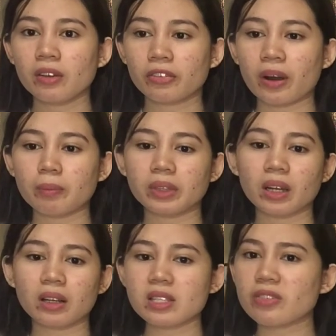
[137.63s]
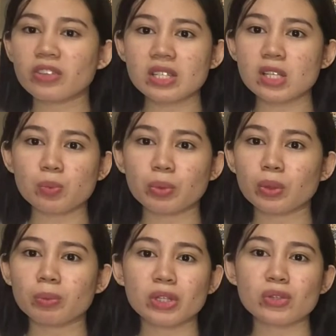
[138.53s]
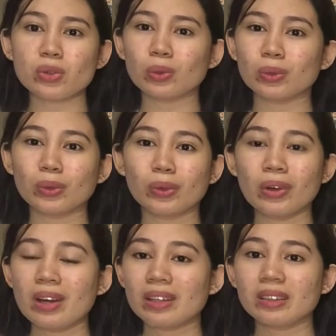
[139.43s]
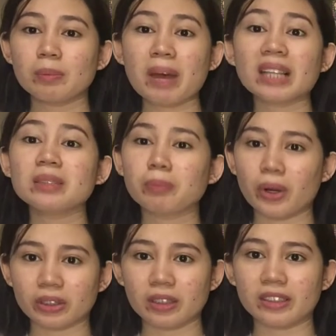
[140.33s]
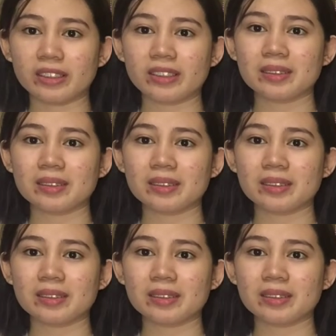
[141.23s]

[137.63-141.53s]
from the symphysis pubis to the belly button.